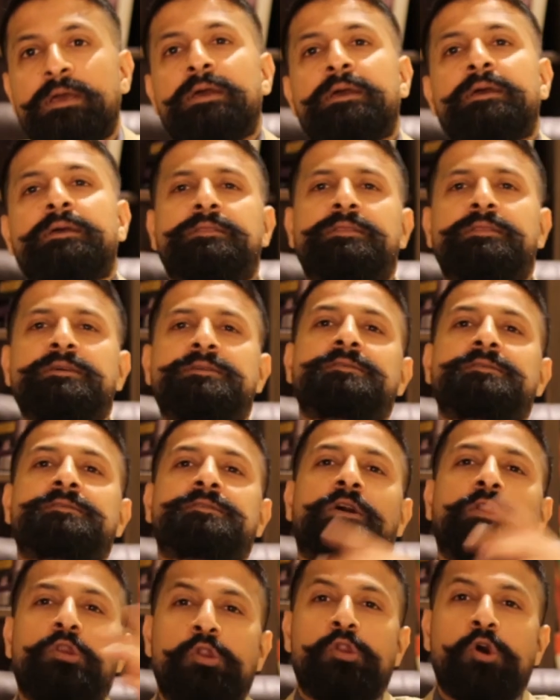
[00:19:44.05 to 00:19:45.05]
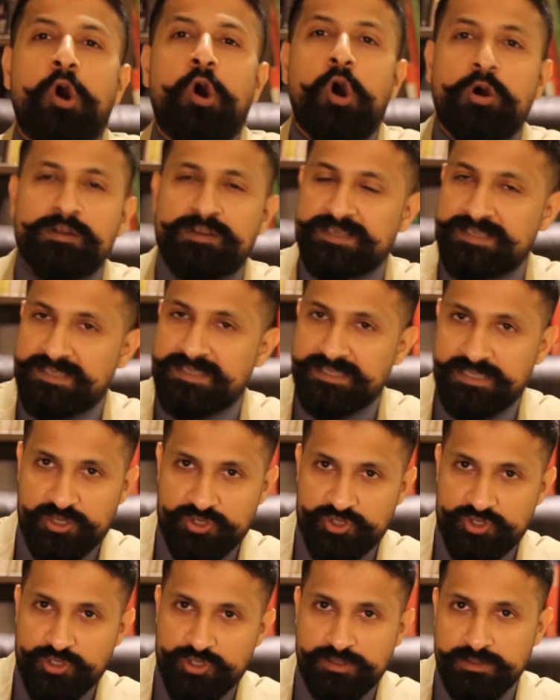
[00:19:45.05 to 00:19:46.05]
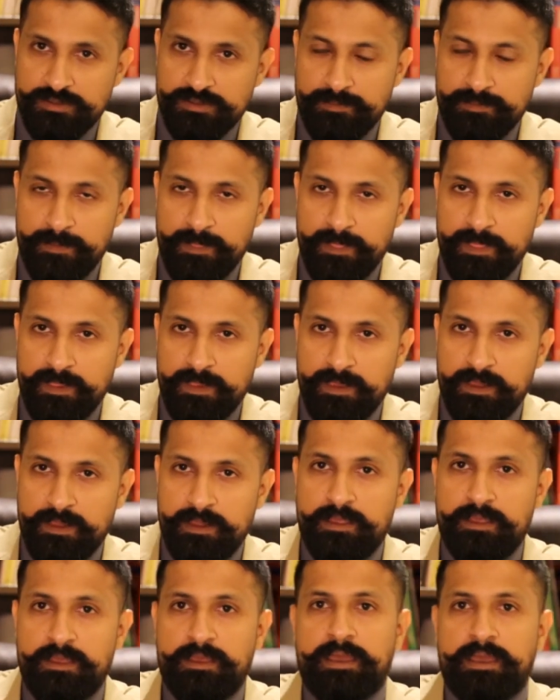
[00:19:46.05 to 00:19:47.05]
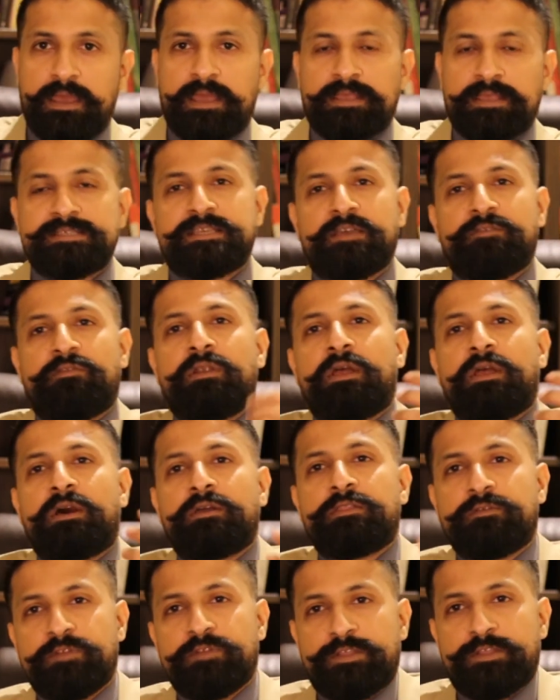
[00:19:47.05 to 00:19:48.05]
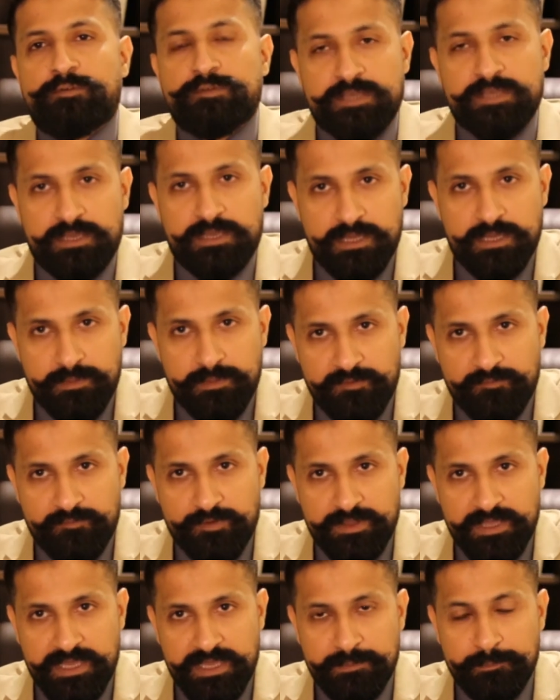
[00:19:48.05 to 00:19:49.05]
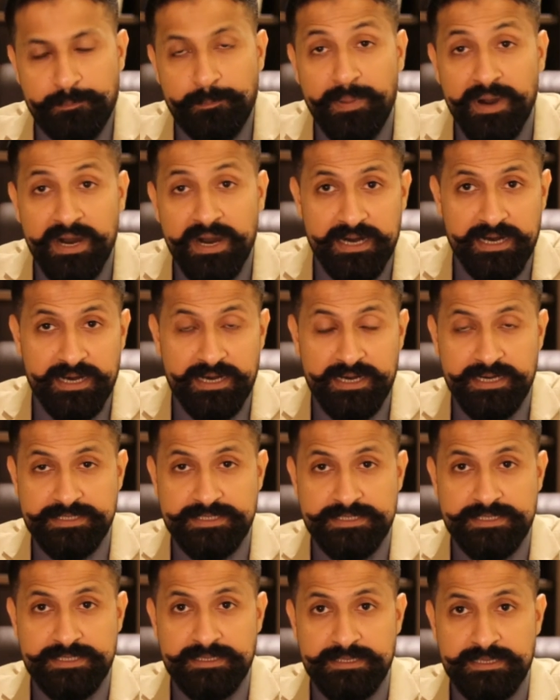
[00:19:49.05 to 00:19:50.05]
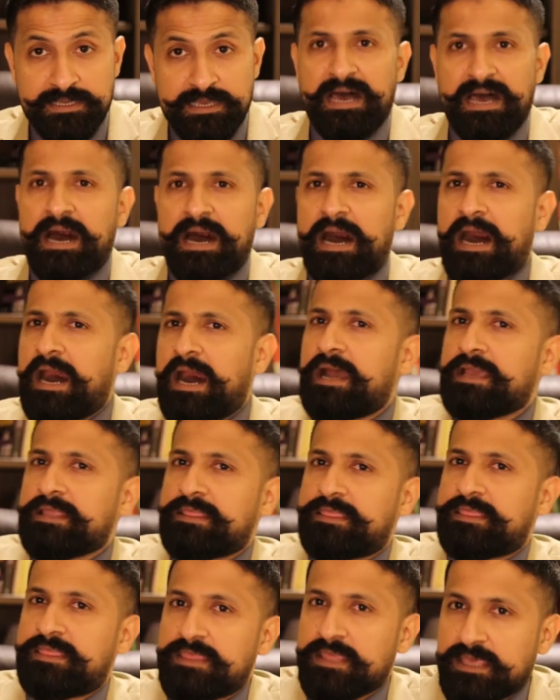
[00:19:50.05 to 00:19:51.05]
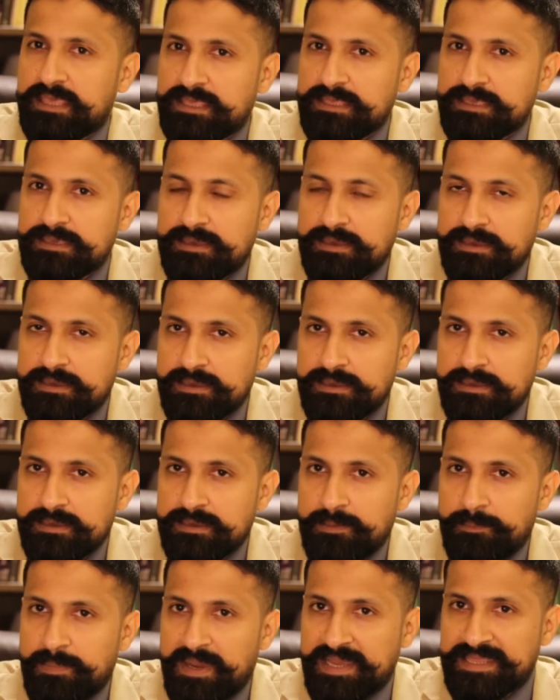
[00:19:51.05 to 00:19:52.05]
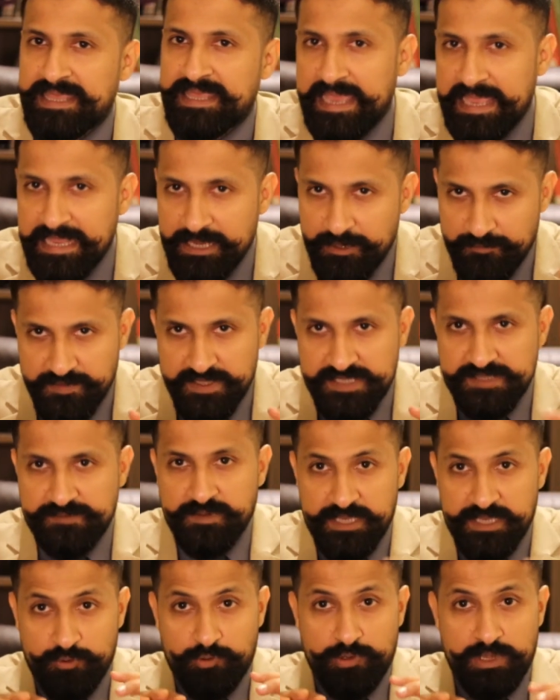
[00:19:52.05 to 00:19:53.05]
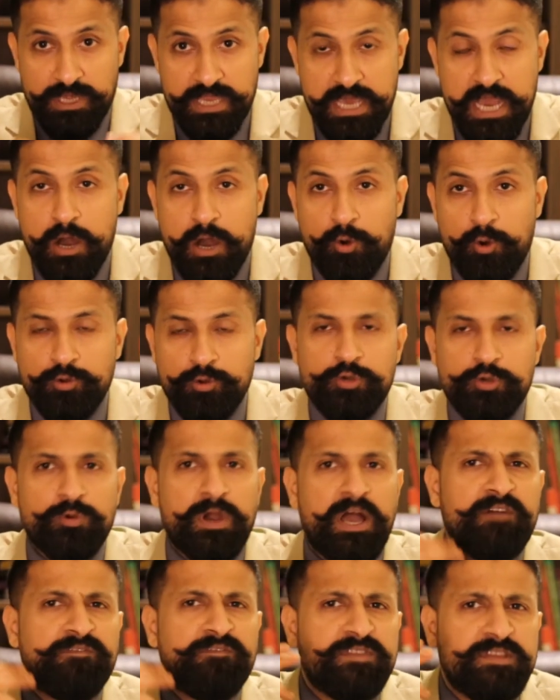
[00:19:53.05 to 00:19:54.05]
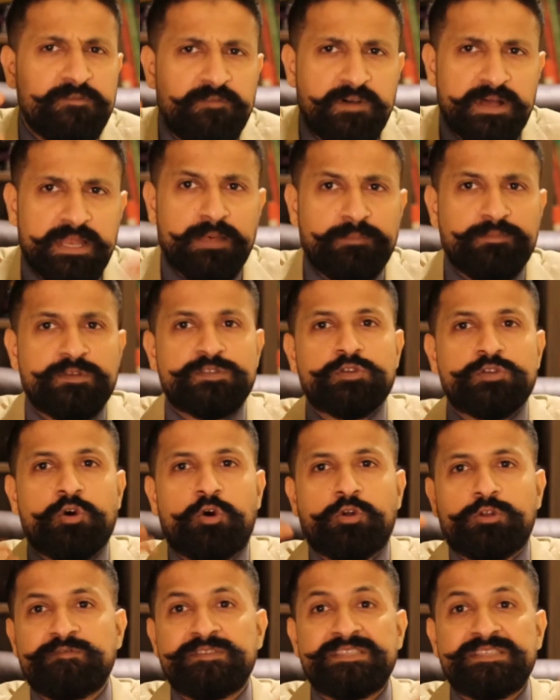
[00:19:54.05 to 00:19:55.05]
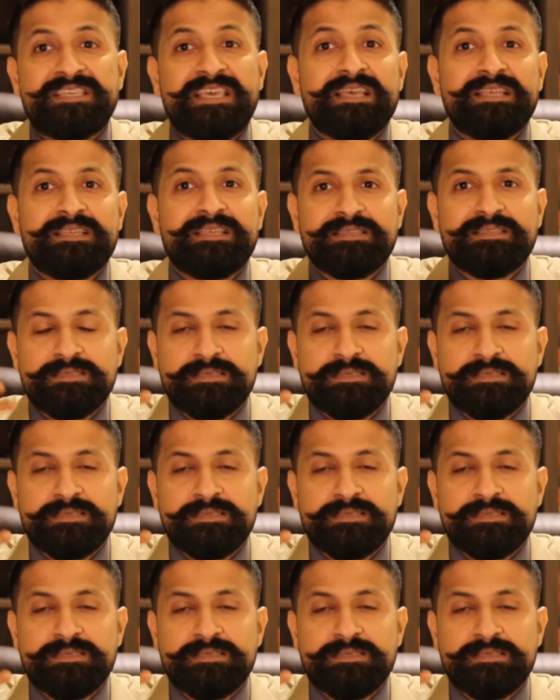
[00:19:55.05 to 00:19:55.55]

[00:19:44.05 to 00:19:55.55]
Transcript: This is a long discussion, and several other videos are coming for that. But I think by the end of this video, now you have developed a sort of skills,